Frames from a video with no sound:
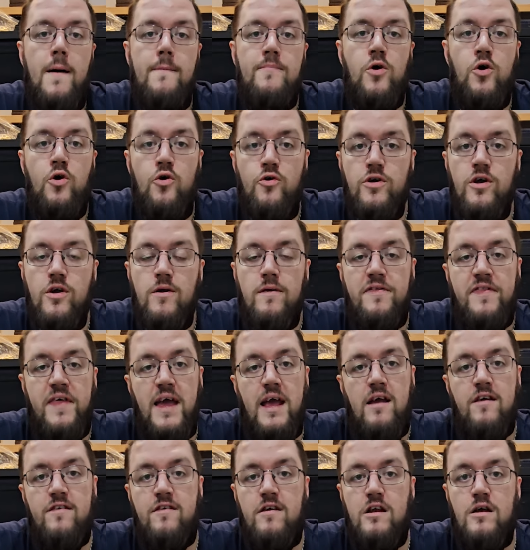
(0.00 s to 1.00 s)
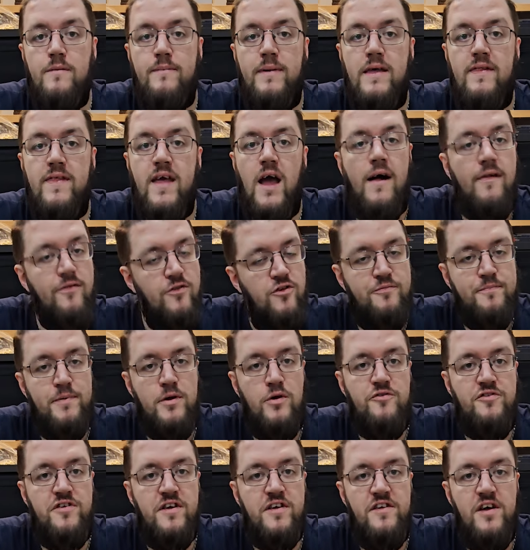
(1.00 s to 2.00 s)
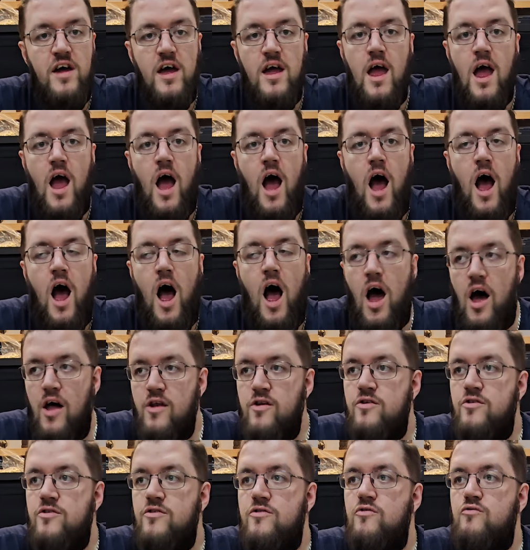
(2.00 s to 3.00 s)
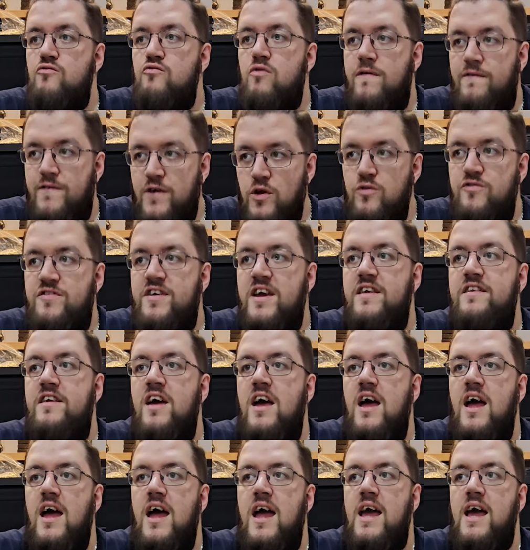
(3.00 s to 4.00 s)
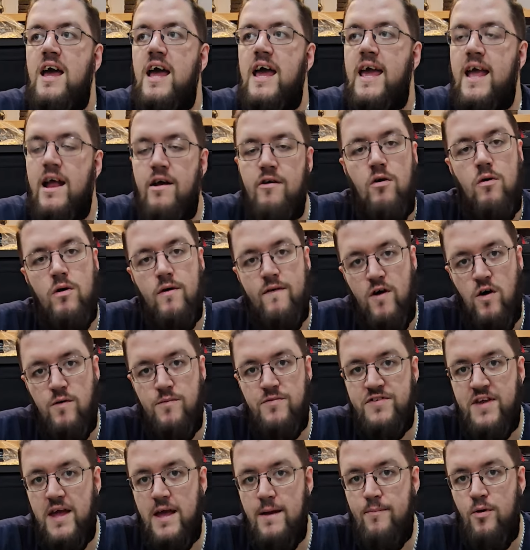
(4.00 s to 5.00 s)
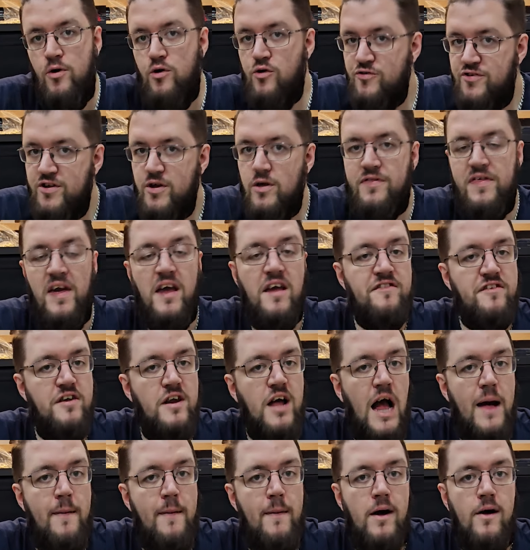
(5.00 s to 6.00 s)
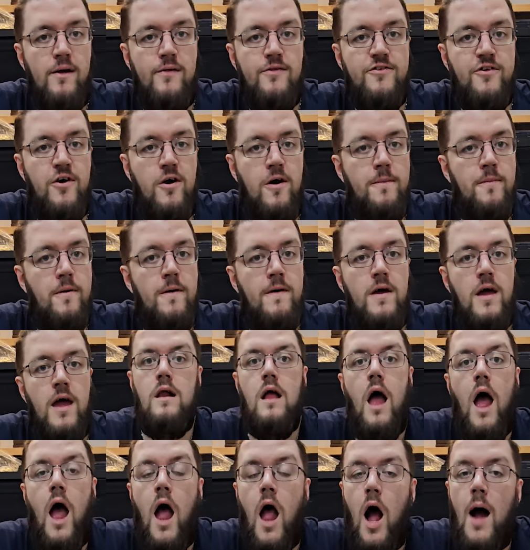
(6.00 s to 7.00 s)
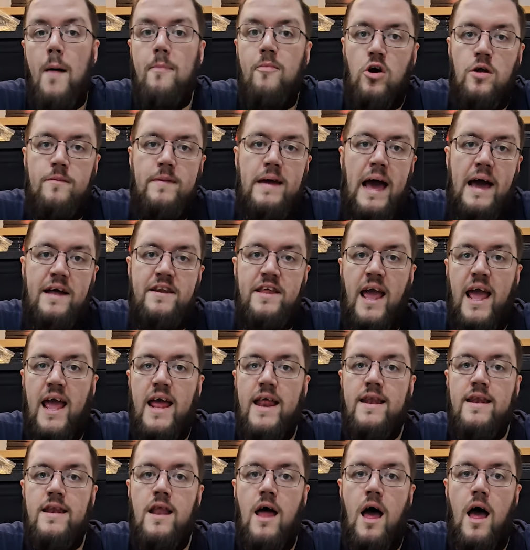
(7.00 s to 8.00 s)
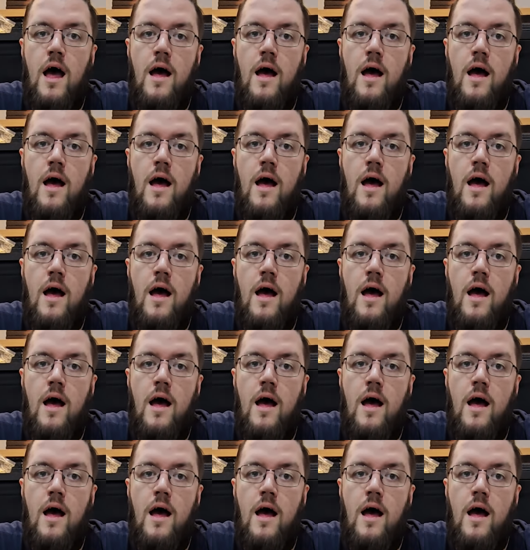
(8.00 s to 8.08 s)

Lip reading: who you think is going to be the undisputed, unrefuted hero of Helm's Deep. Who do you think is going to come out on top? I'm not going to be adding in